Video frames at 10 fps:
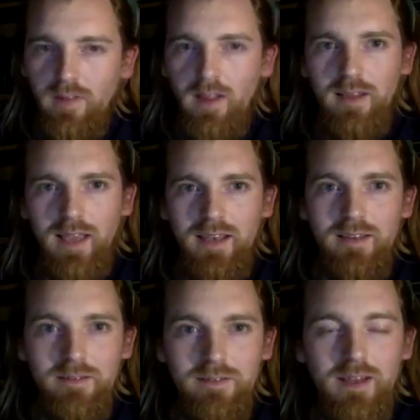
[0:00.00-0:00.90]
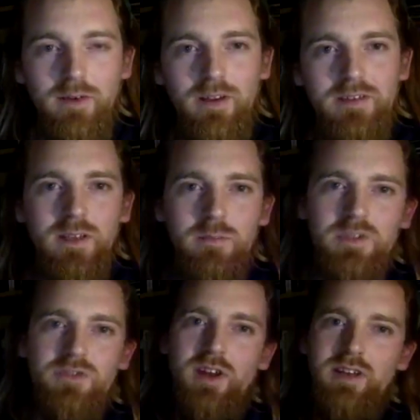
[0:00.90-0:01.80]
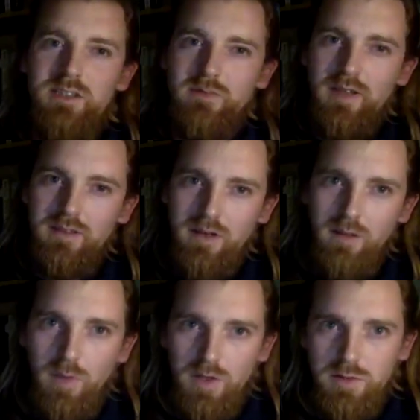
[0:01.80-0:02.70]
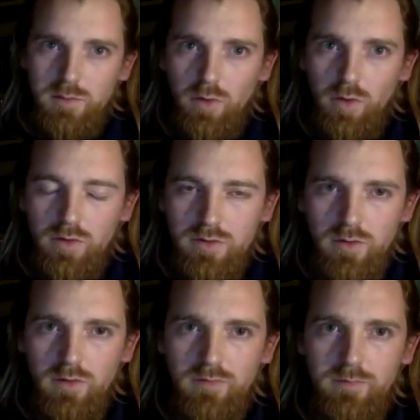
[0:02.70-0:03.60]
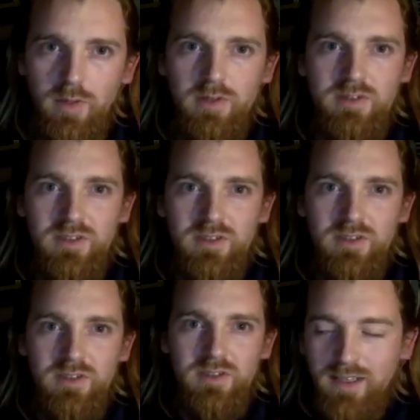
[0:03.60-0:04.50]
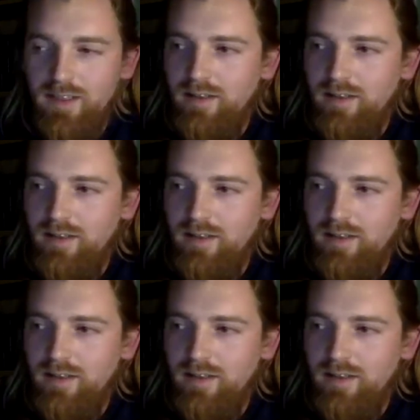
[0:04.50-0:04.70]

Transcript: again, there are some strands of it that are much more sort of positivistic,